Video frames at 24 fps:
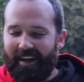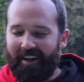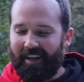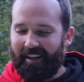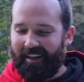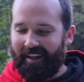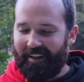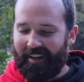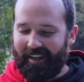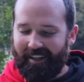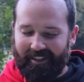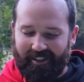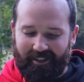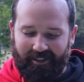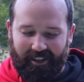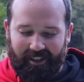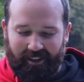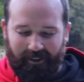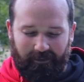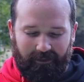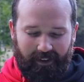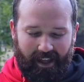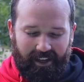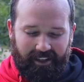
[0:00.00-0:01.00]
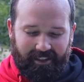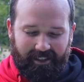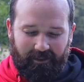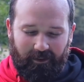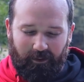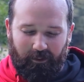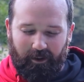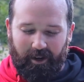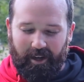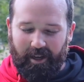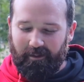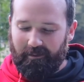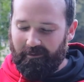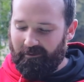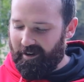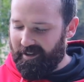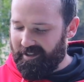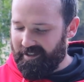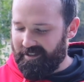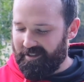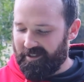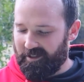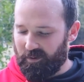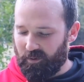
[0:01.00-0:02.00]
Uh, I, like just like the fineness of the ram
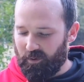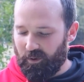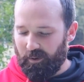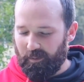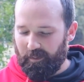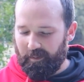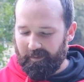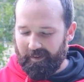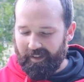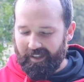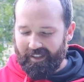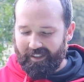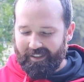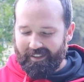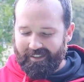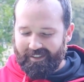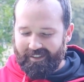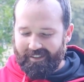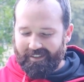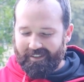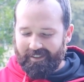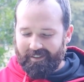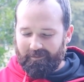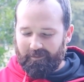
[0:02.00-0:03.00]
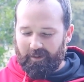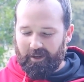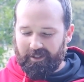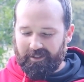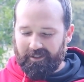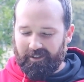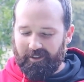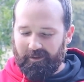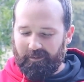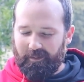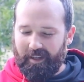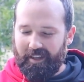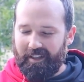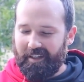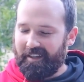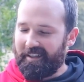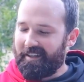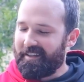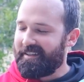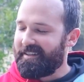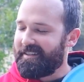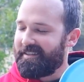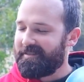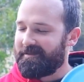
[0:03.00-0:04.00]
versus the swoop. Yeah. Personal opinion.
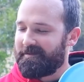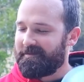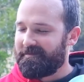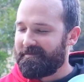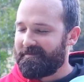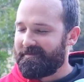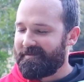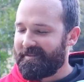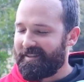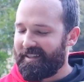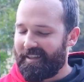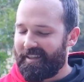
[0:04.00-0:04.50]
Okay.